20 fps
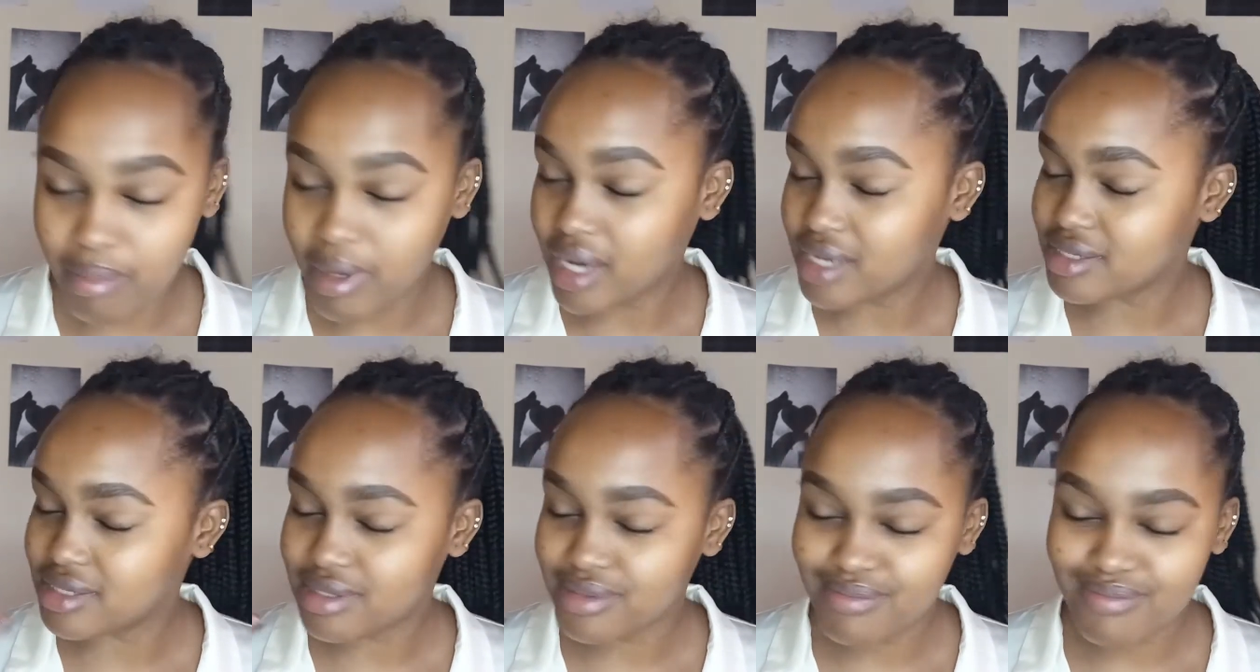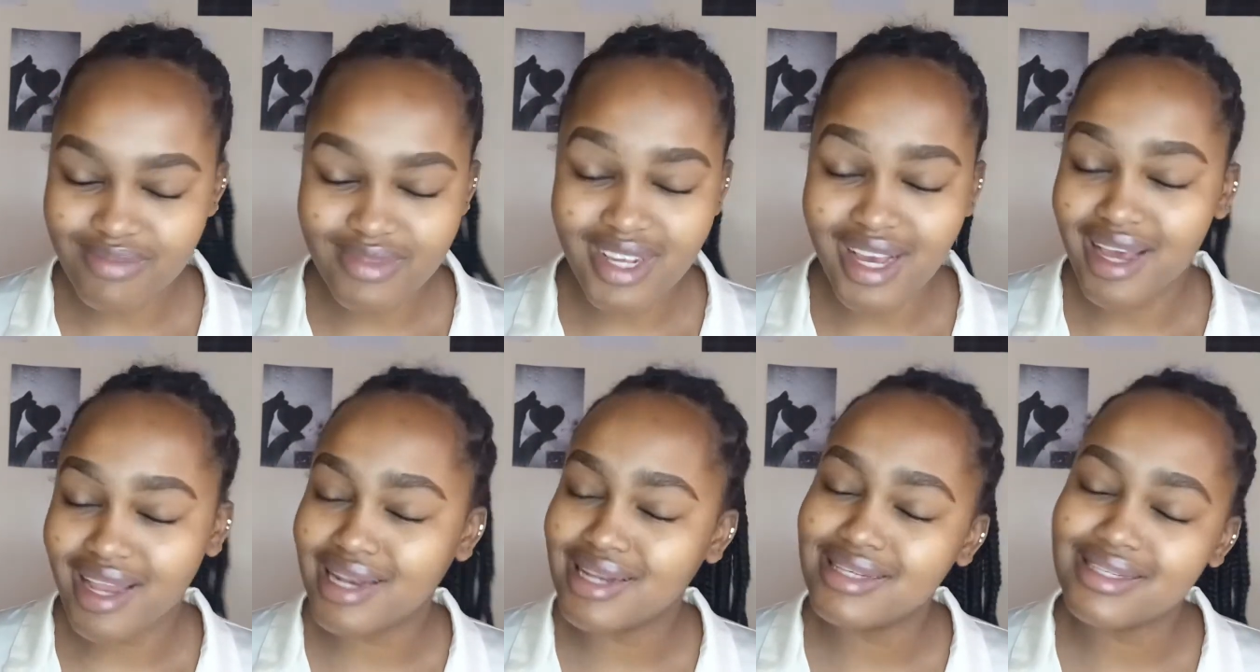but
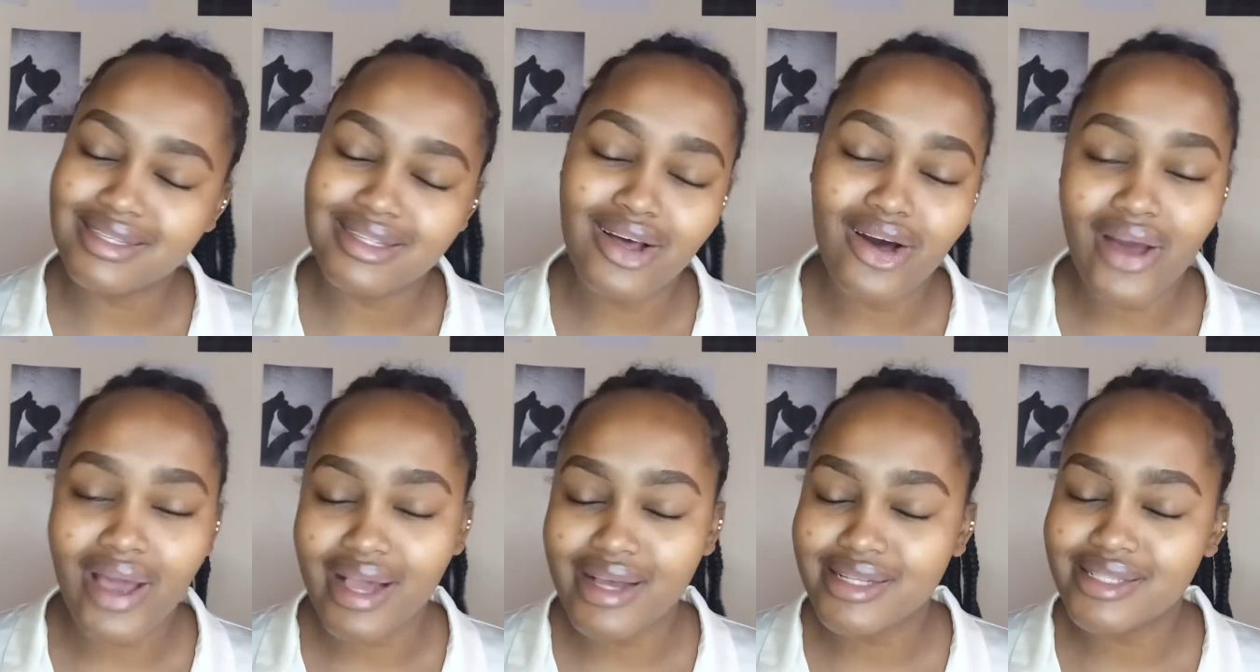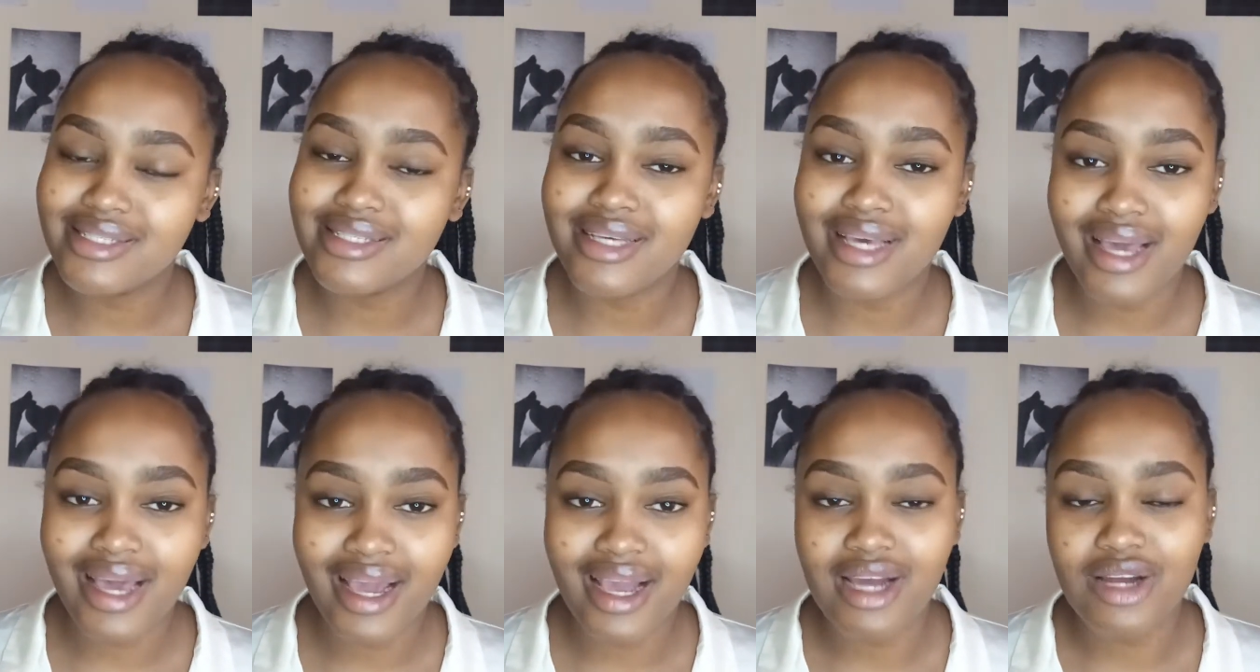at least now I can
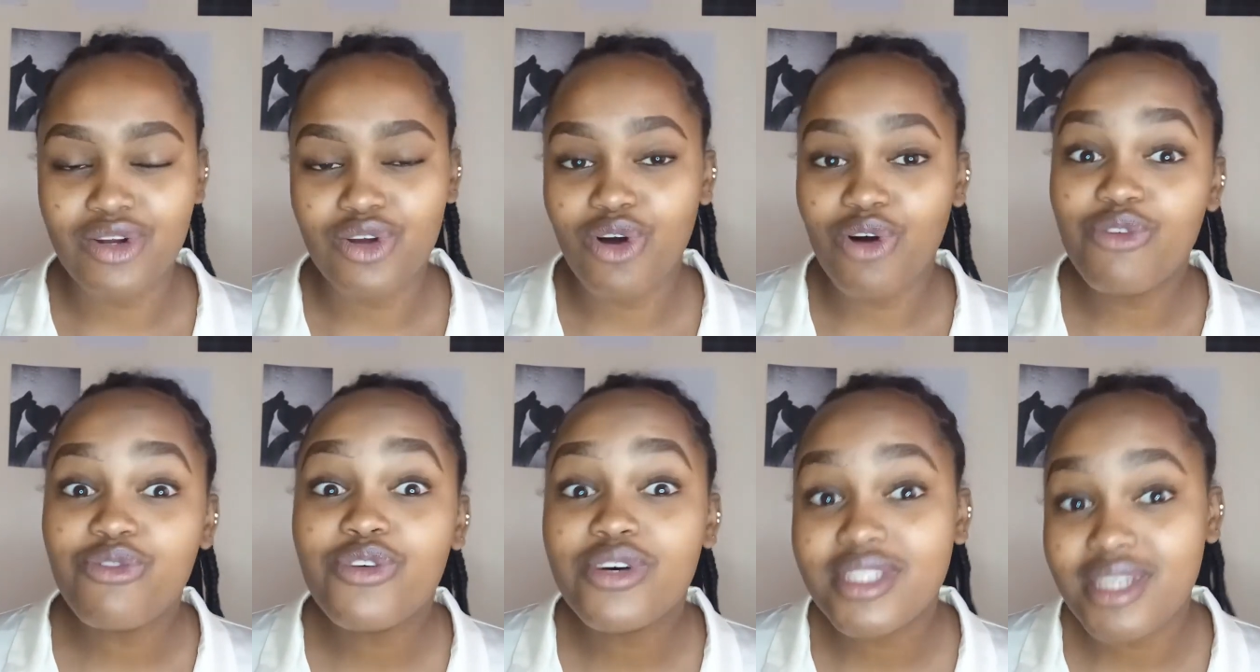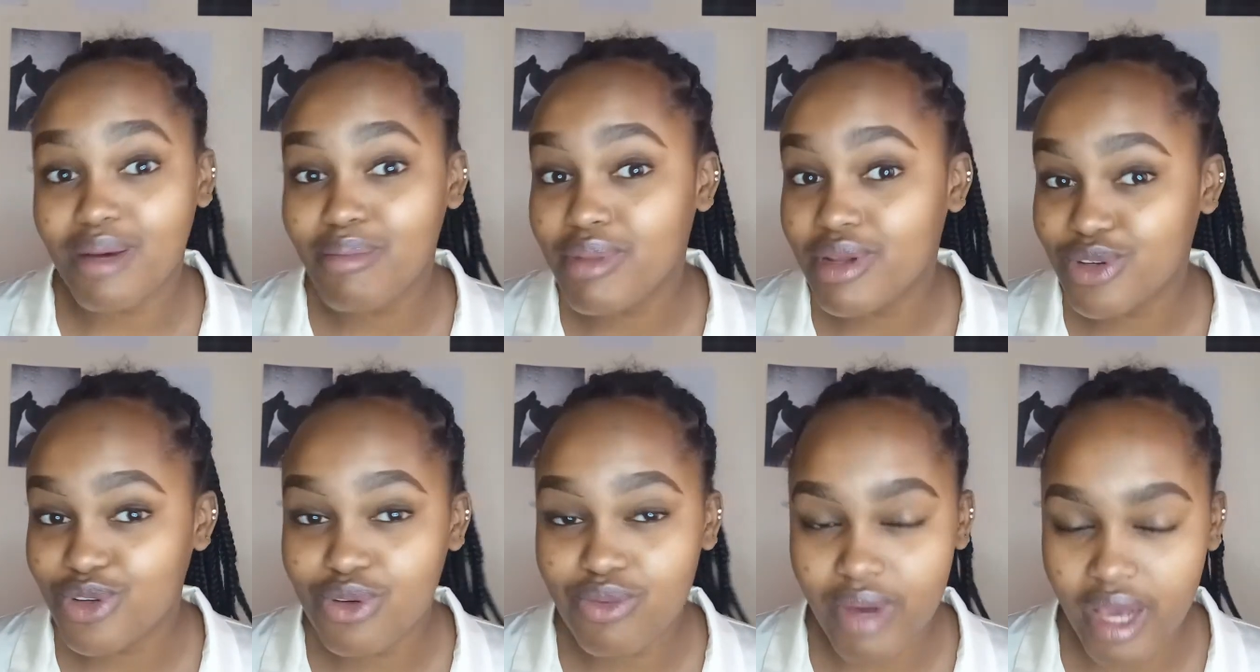say I can
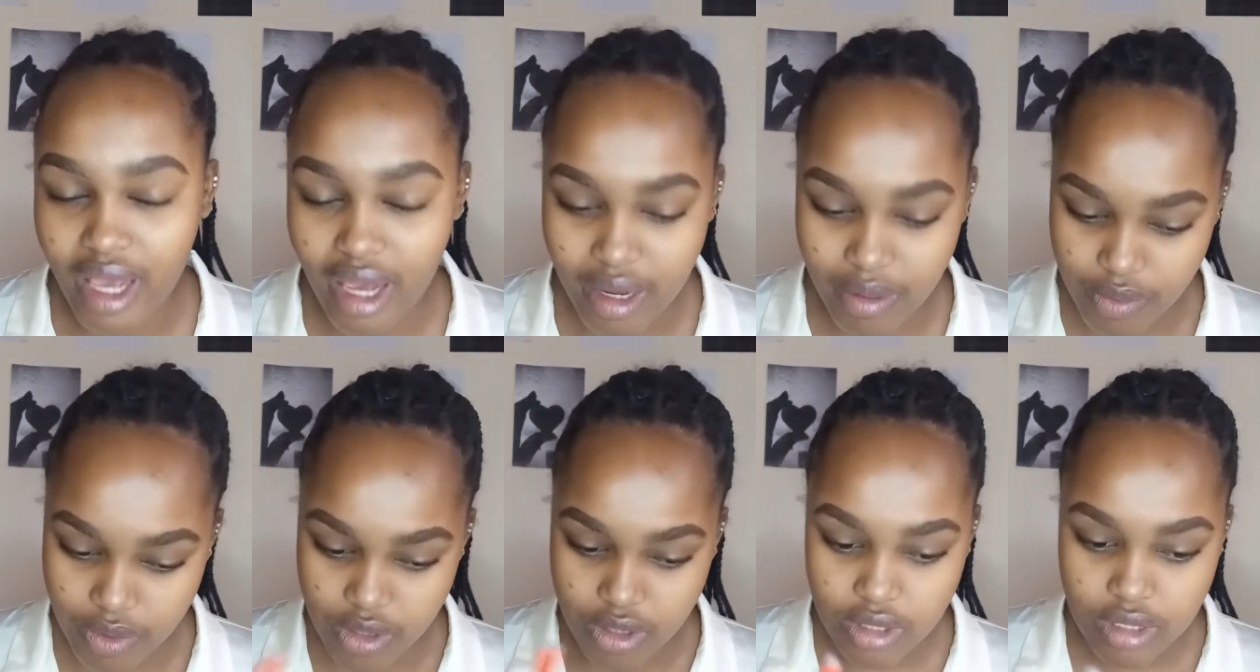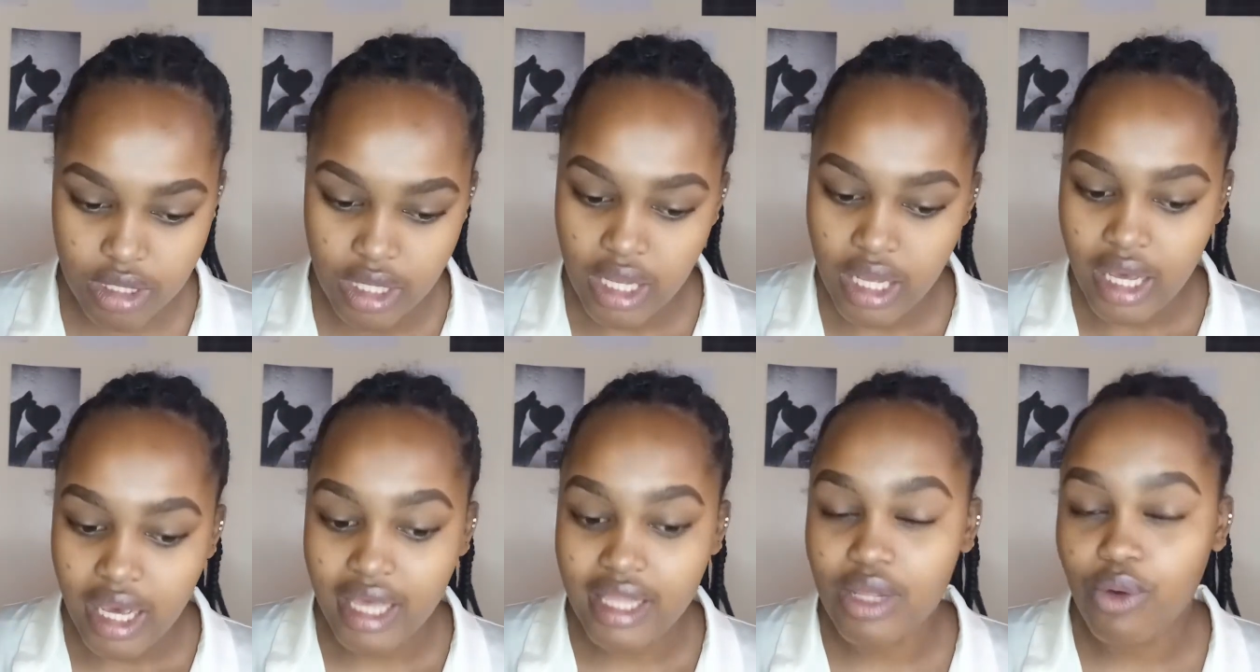comfortably do my eyebrows
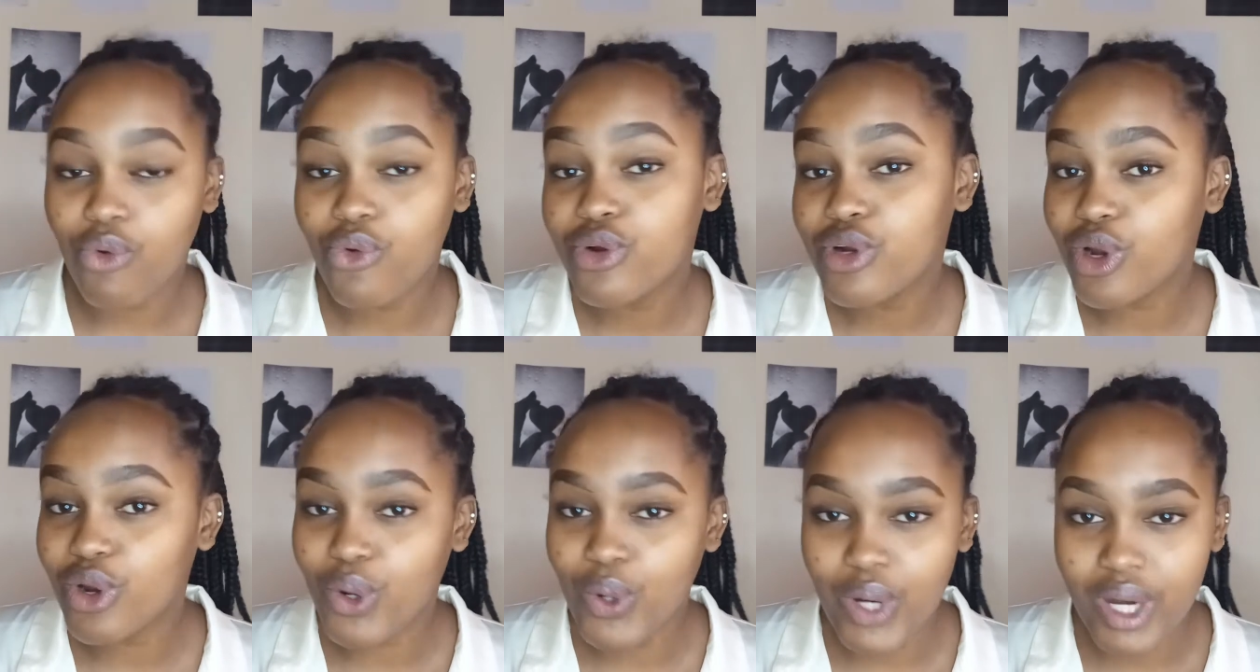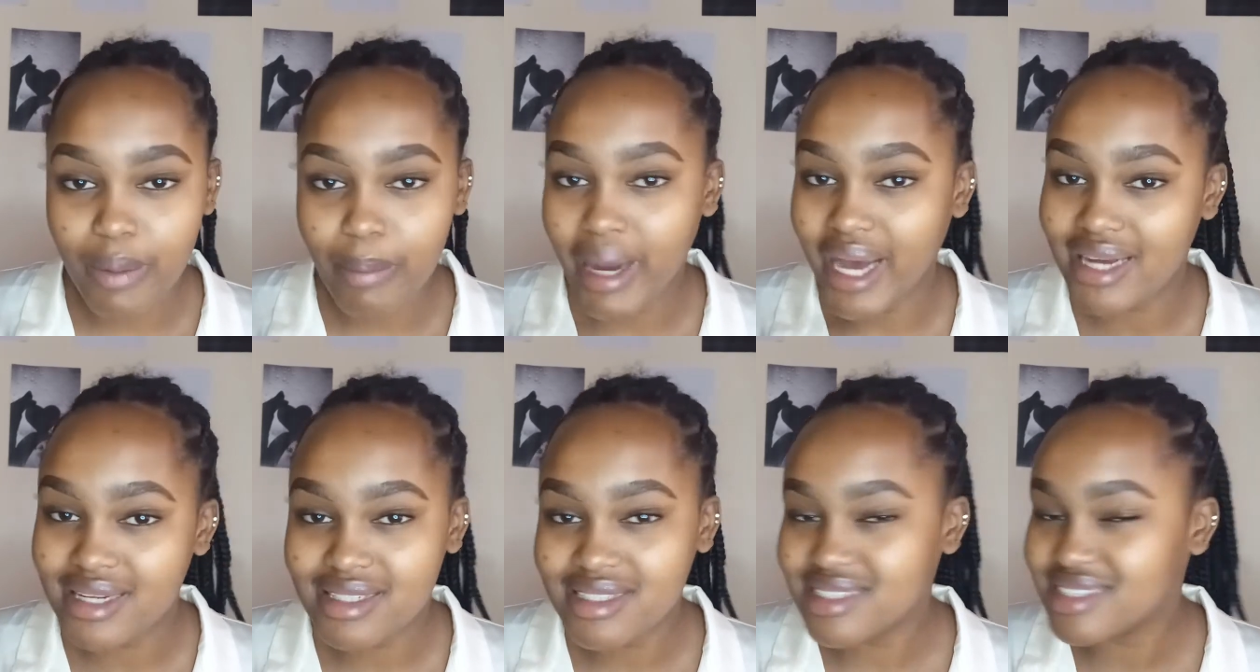and they won't look
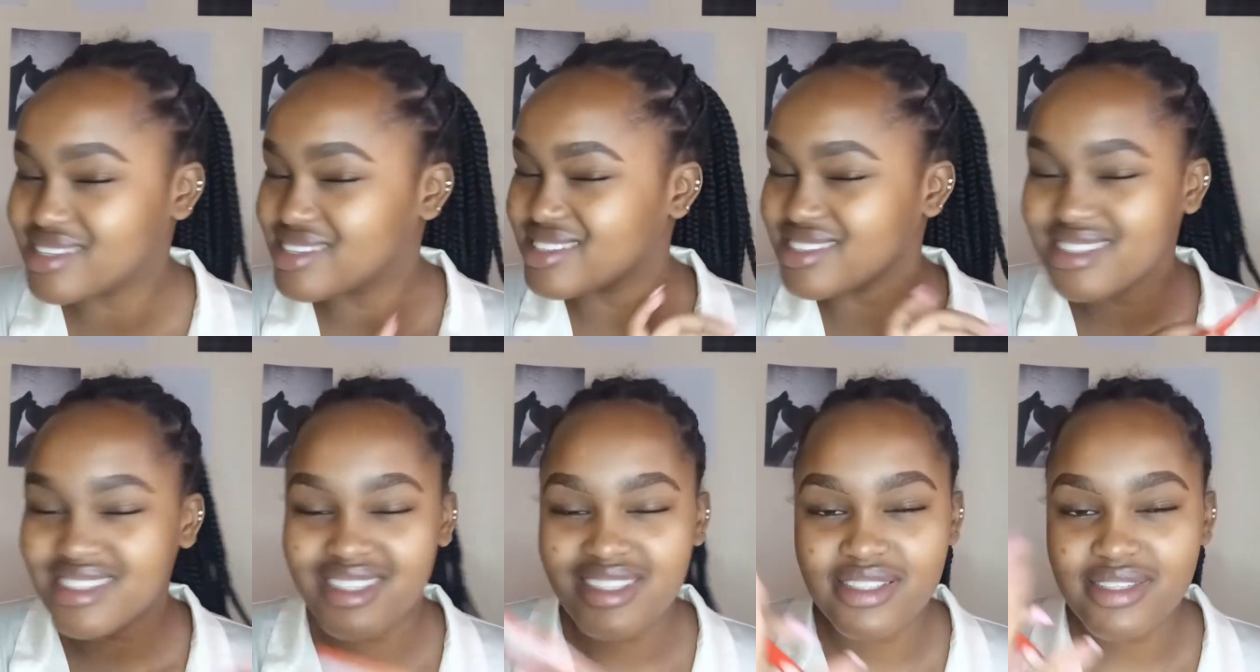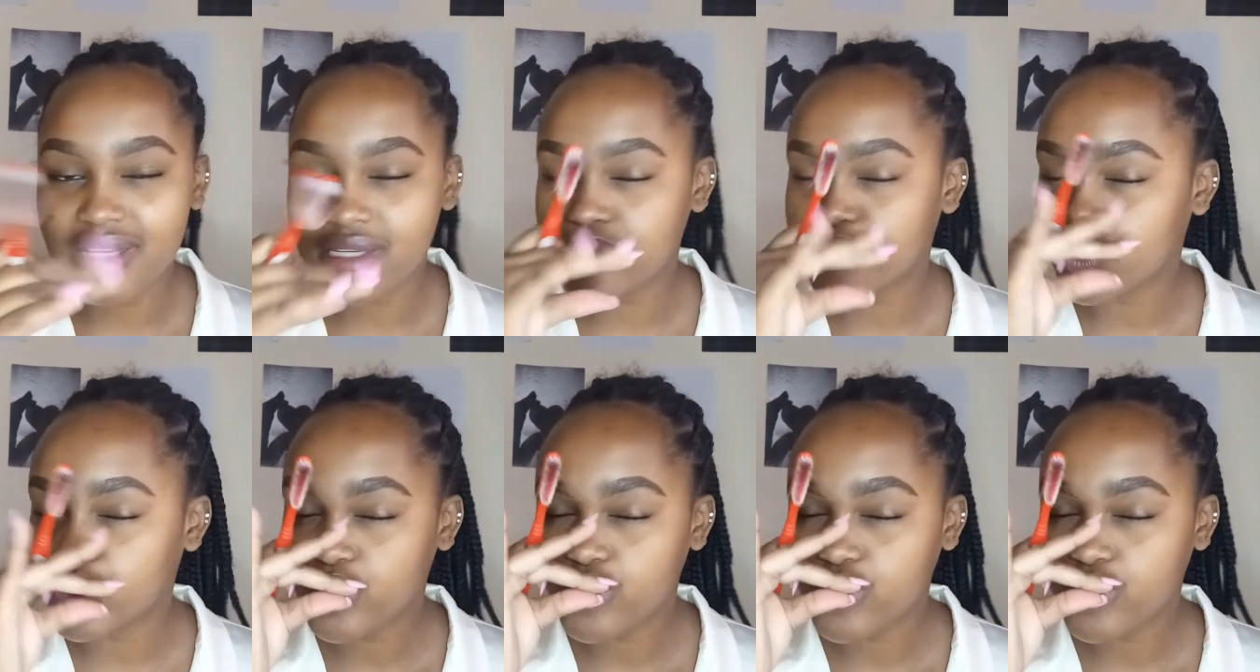bad. They'll just